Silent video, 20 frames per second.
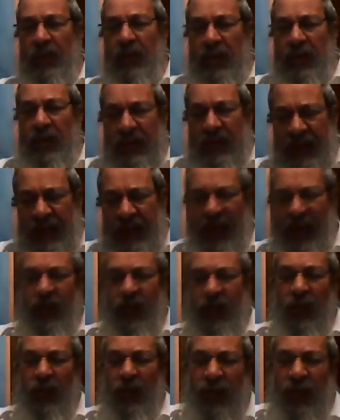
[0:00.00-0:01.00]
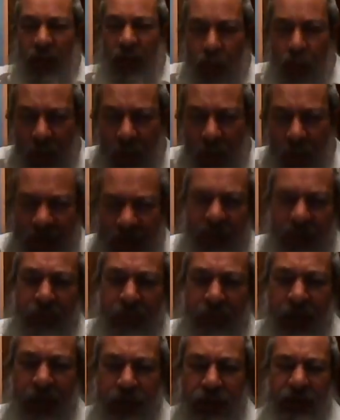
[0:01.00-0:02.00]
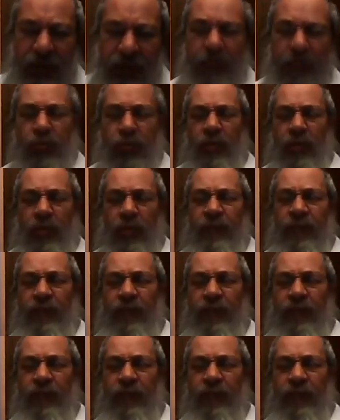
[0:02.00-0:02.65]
said that what the Baal Shem Tov